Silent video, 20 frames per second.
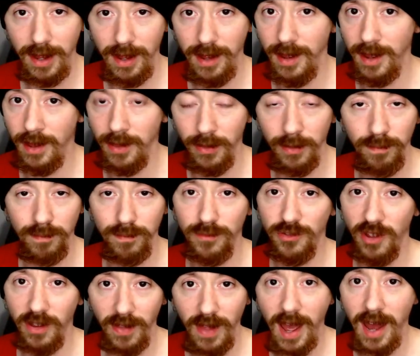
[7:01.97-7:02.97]

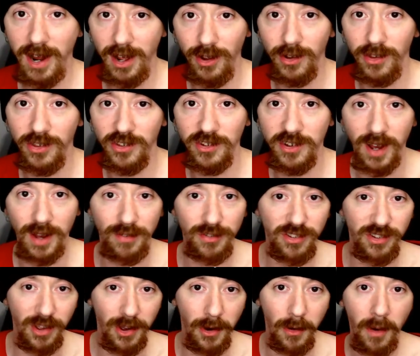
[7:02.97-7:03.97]
it's a lot of good stuff,
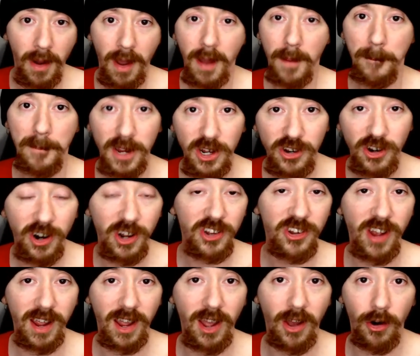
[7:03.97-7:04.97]
so be sure to
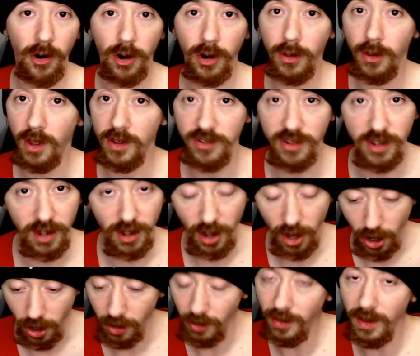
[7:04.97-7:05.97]
check out her closet.
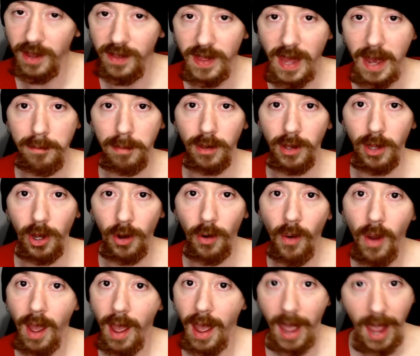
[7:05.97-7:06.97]
I'll link that
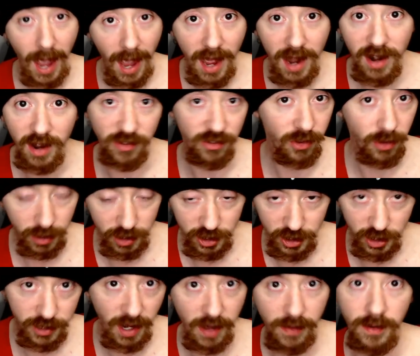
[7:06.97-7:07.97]
below, and as long
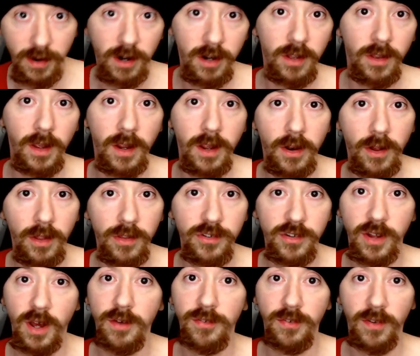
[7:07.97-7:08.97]
as you're down there clicking on
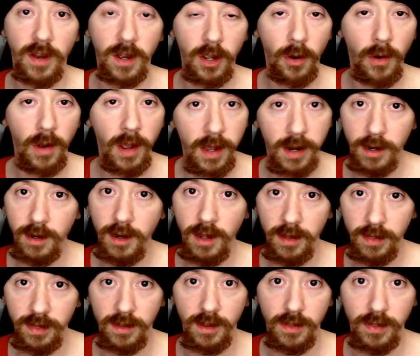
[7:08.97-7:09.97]
stuff, uh, go ahead and
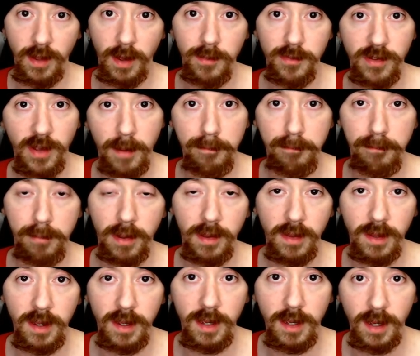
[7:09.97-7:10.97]
hit the thumbs up
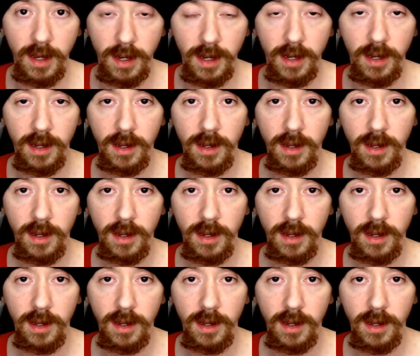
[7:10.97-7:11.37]
and the uh,